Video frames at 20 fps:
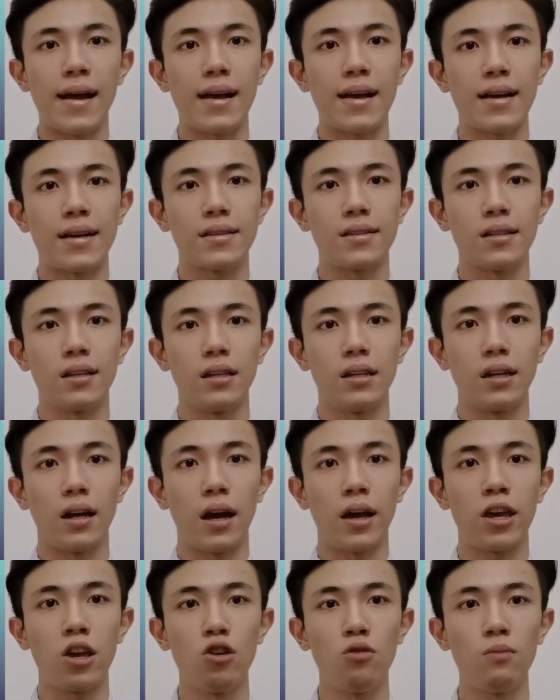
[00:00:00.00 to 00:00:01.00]
As
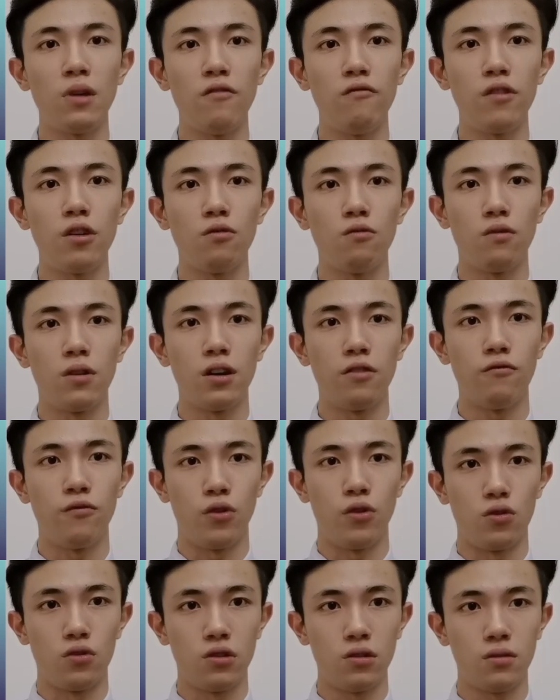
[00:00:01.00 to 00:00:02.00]
a human viewer
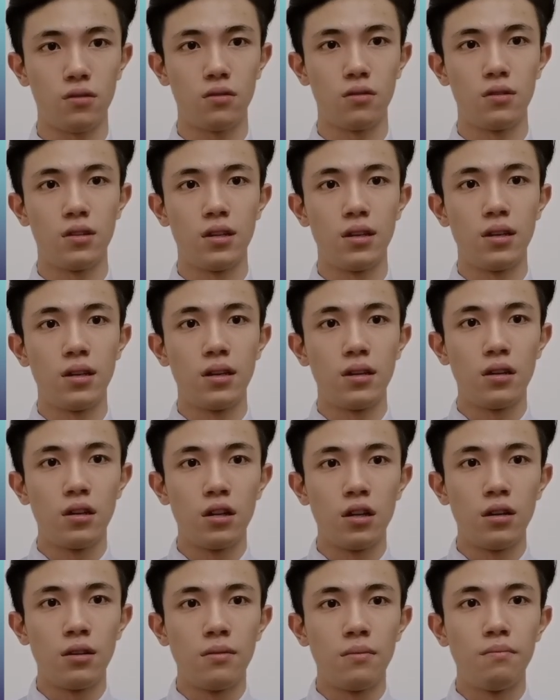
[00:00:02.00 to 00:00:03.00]
will
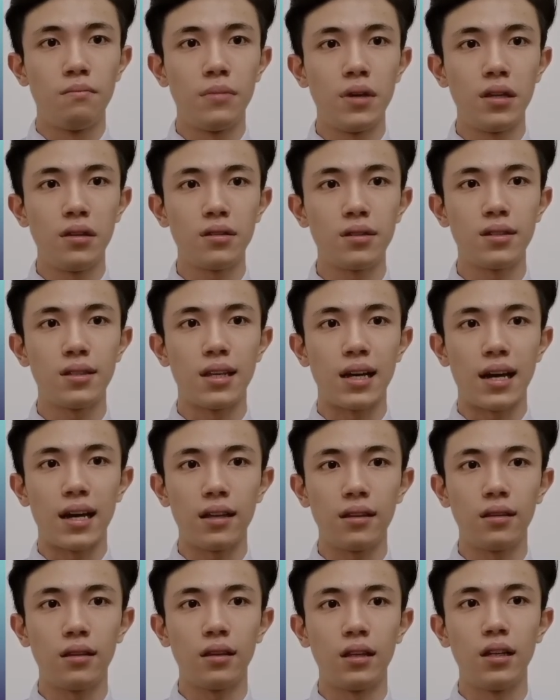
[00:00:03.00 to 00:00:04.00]
means
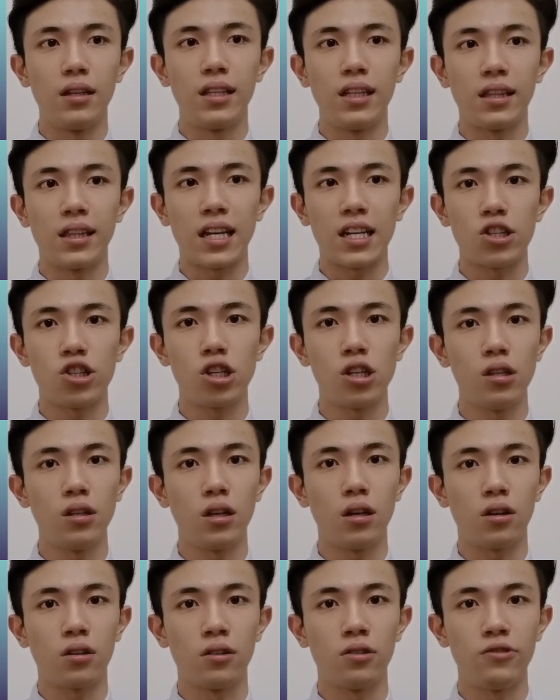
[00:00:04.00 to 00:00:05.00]
that the detection
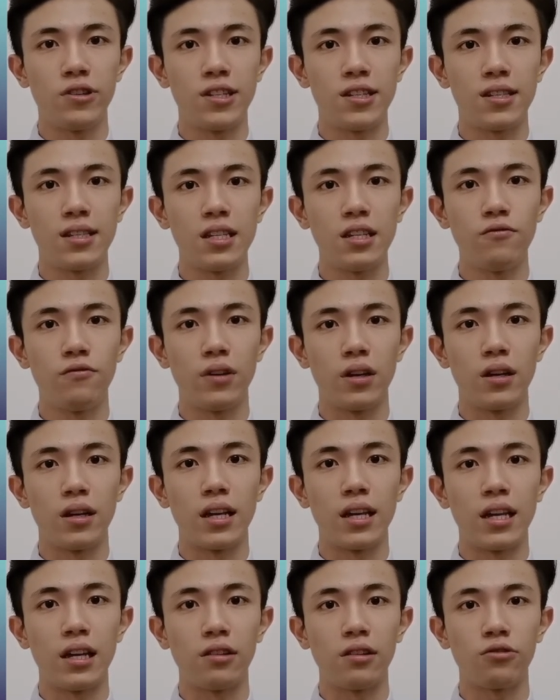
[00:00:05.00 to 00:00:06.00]
accuracy will
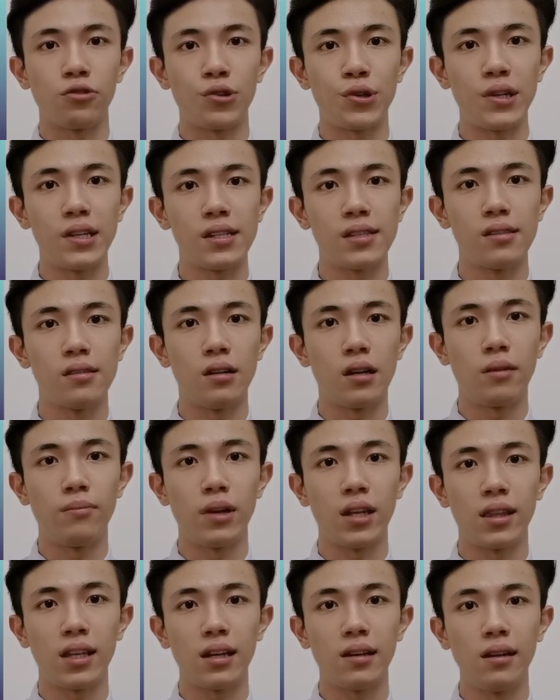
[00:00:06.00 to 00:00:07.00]
increase
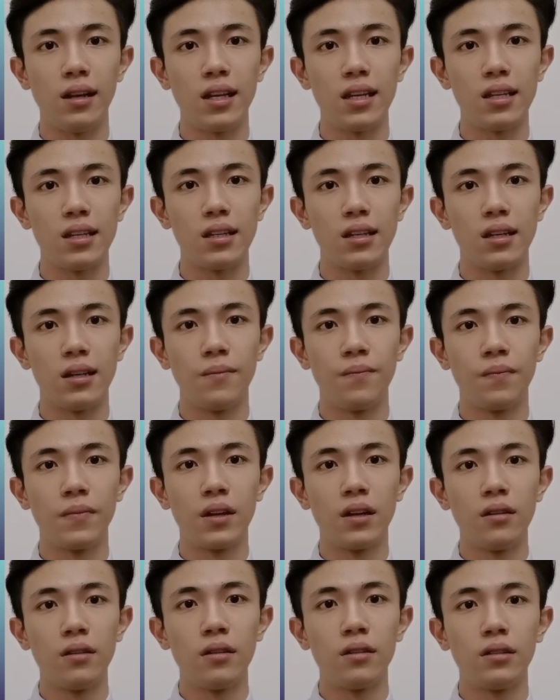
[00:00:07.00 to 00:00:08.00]
dramatically.
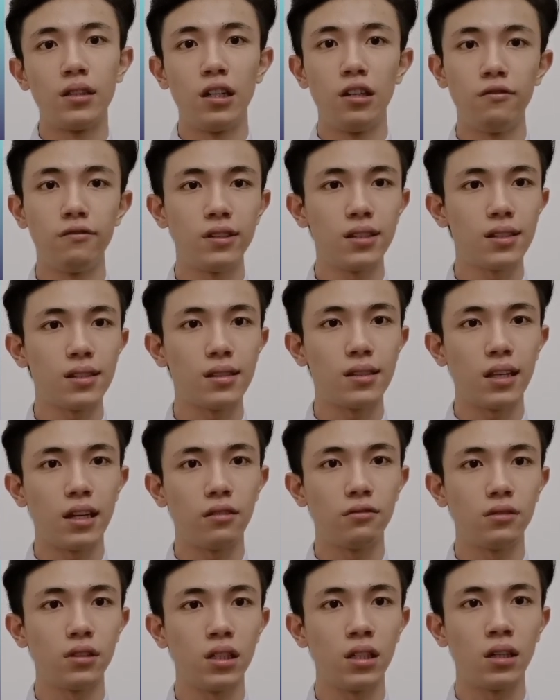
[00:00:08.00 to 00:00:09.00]
Nervous
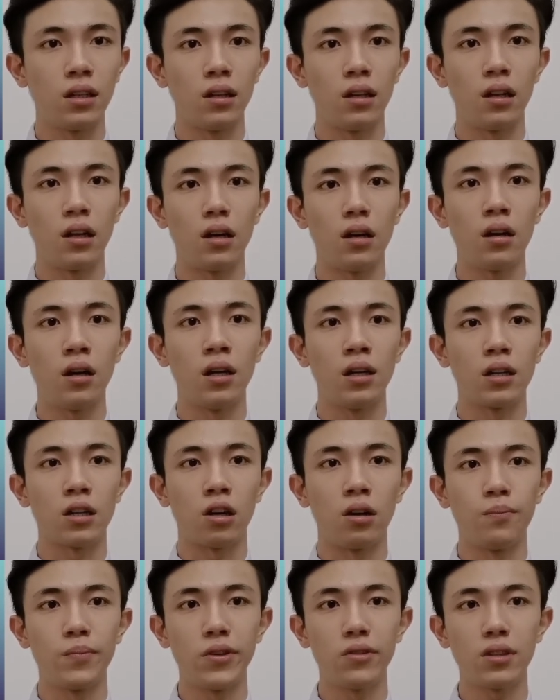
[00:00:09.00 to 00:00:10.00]
network allow a
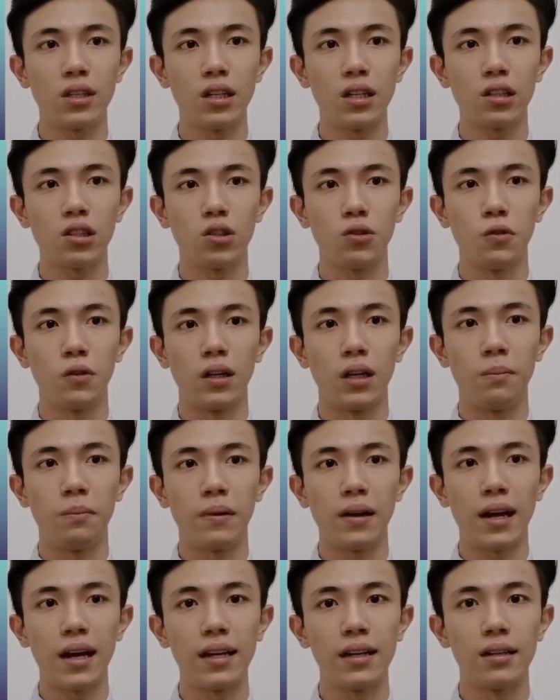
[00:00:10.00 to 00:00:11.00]
computer to
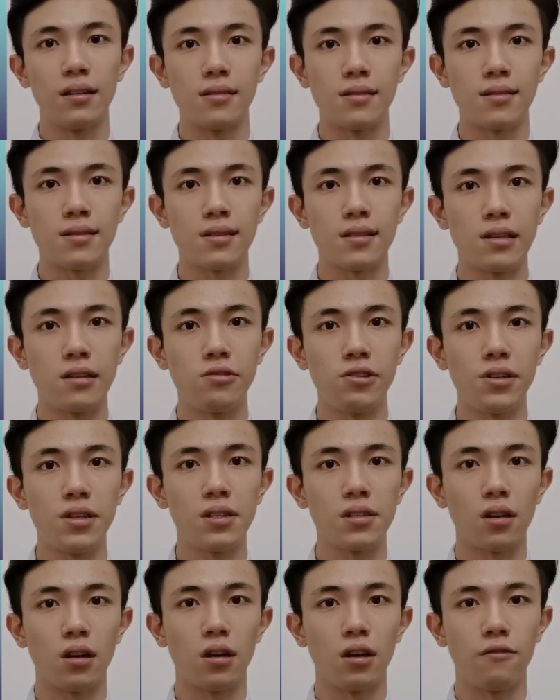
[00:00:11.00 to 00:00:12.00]
apply a
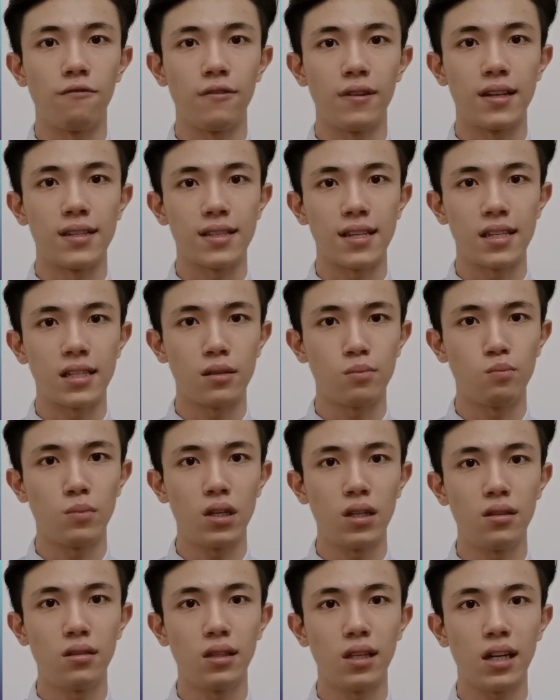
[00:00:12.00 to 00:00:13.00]
series of
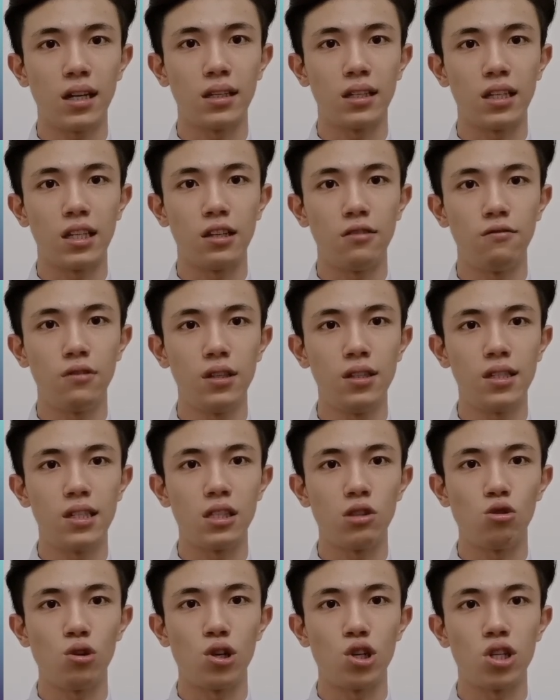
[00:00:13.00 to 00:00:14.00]
assessments that given
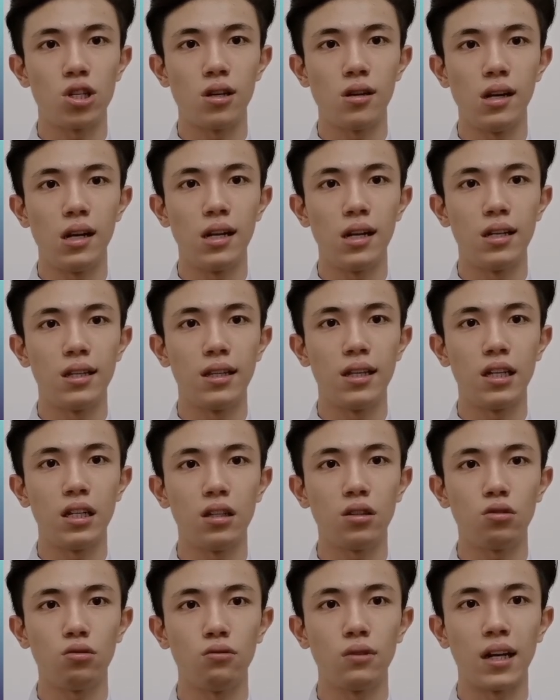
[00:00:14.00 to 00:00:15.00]
situation
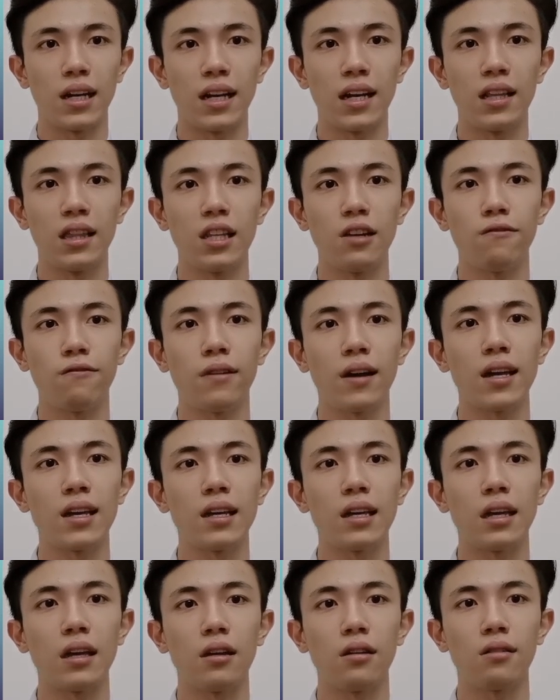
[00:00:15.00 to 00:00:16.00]
learning to identify
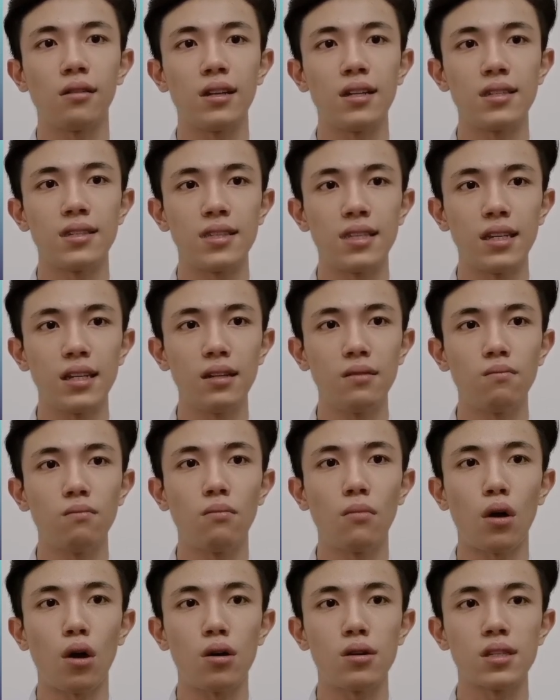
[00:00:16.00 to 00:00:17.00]
increasing
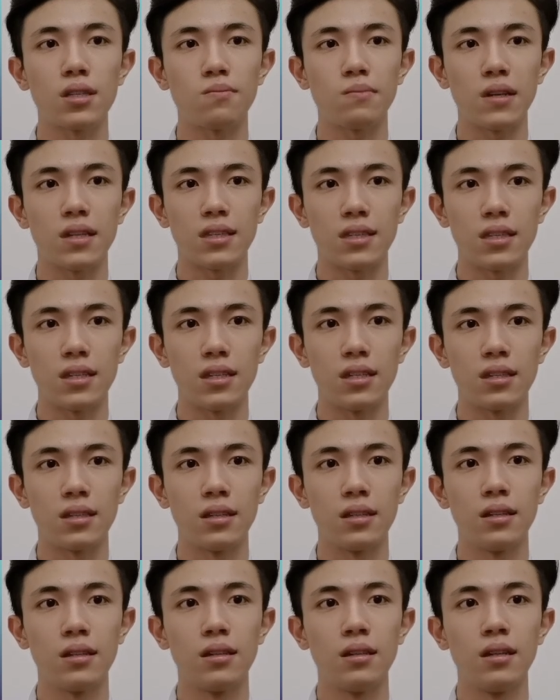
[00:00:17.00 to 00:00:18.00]
more
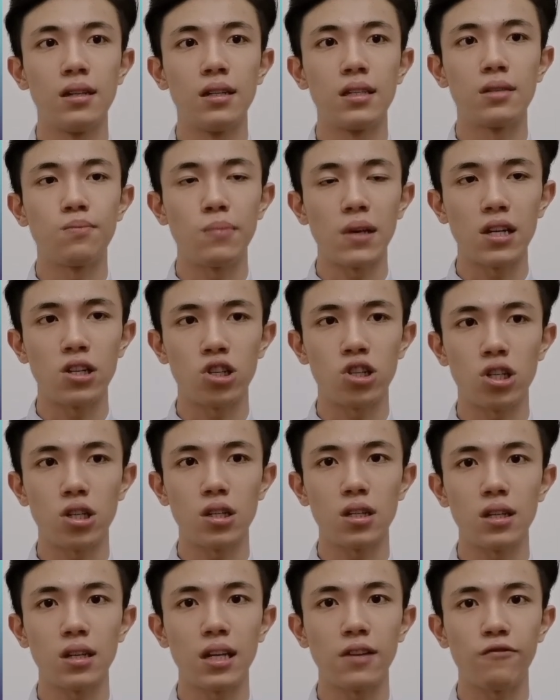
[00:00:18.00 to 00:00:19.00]

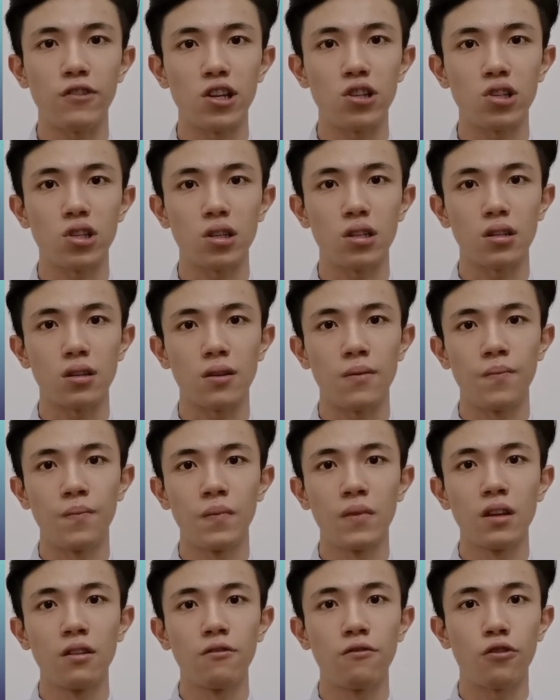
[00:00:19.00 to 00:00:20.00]
spatial feature.
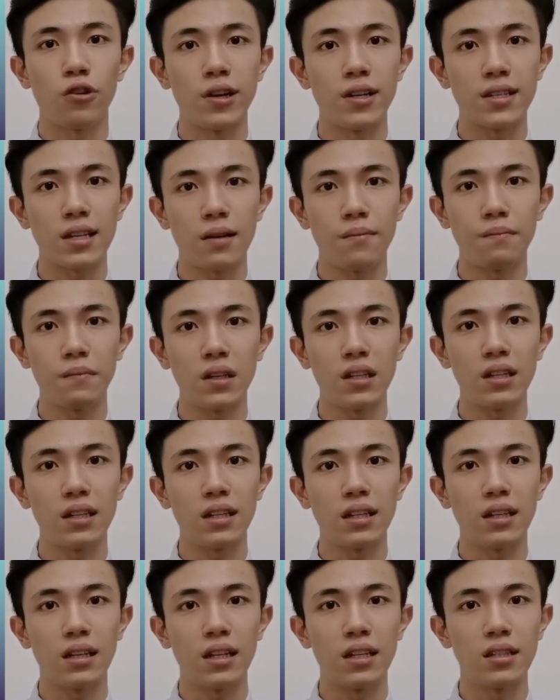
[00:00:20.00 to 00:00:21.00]
For
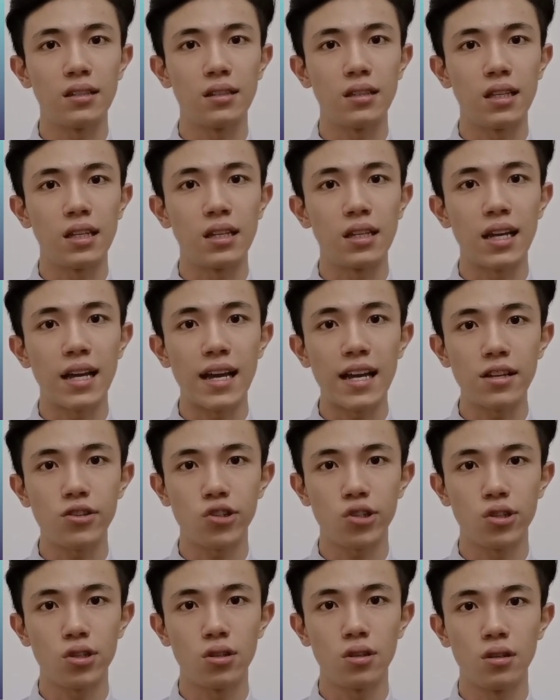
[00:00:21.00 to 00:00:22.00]
example, is the
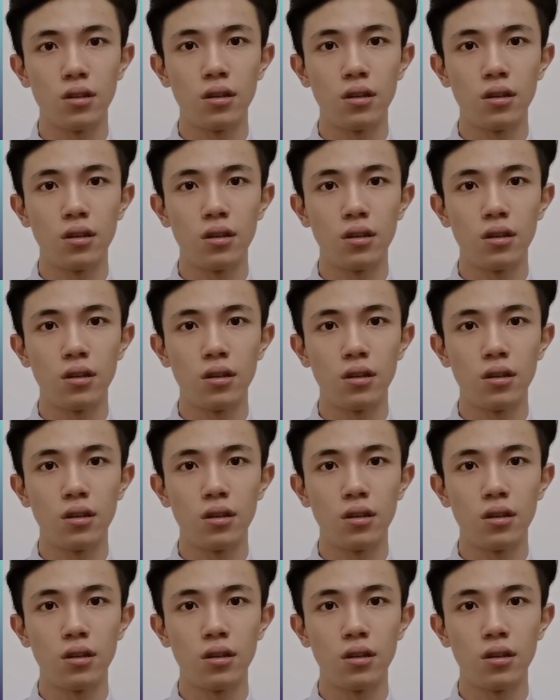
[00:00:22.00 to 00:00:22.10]
age,